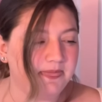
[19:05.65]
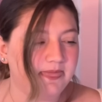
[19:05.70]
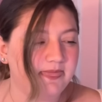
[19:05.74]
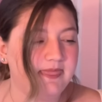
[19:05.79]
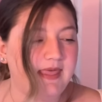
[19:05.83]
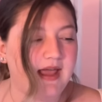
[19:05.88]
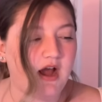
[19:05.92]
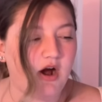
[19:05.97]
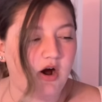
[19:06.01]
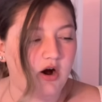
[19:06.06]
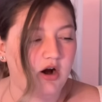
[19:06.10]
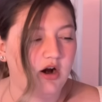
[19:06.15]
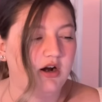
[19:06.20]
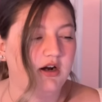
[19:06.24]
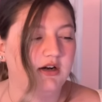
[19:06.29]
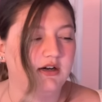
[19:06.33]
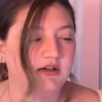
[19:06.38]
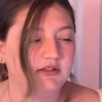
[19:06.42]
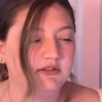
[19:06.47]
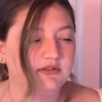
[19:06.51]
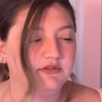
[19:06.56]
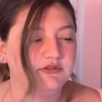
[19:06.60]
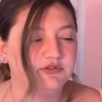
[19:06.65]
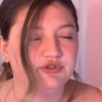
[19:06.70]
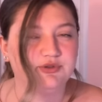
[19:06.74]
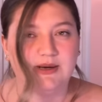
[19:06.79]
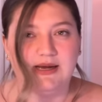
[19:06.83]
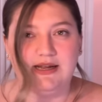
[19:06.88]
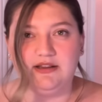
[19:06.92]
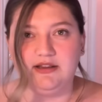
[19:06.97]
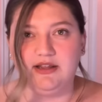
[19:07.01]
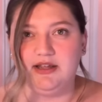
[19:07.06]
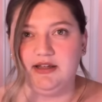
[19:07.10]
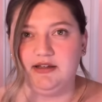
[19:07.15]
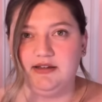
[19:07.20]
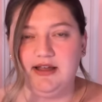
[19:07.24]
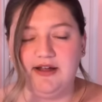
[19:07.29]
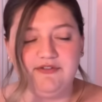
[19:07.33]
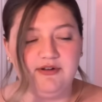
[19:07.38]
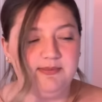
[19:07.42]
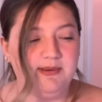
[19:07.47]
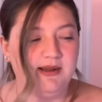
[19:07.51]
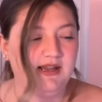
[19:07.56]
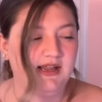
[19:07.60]
that are trailing
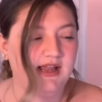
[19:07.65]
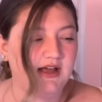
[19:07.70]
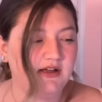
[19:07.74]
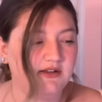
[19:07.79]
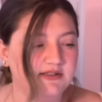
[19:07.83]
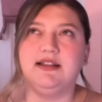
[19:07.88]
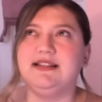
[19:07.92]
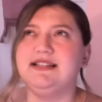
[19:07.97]
everybody else.